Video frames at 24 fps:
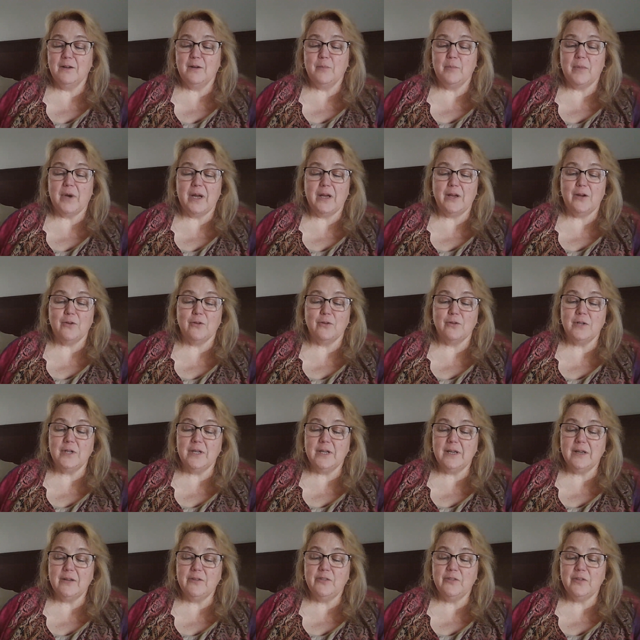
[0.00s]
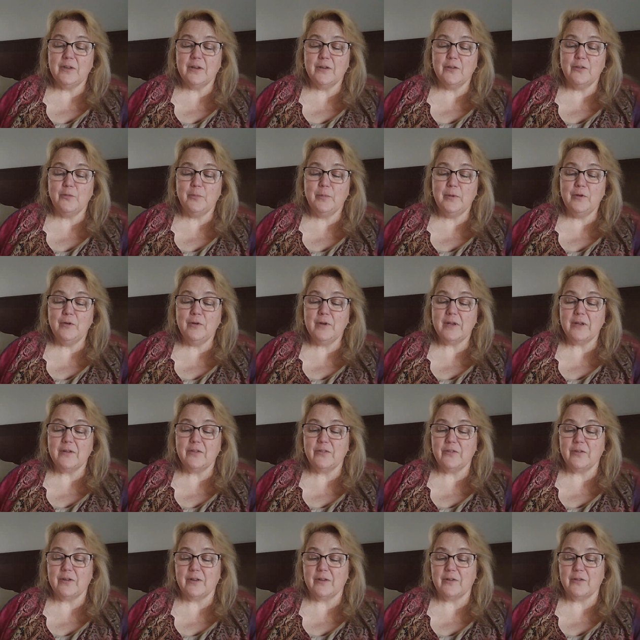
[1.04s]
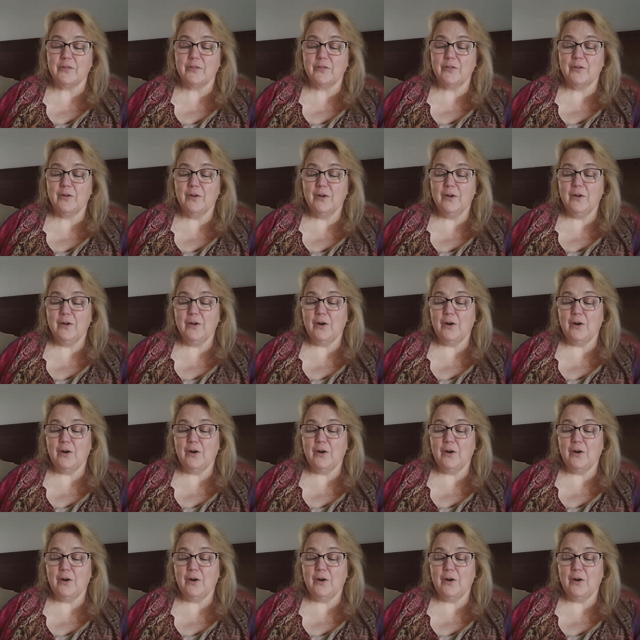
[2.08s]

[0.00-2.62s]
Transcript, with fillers: My earliest experiences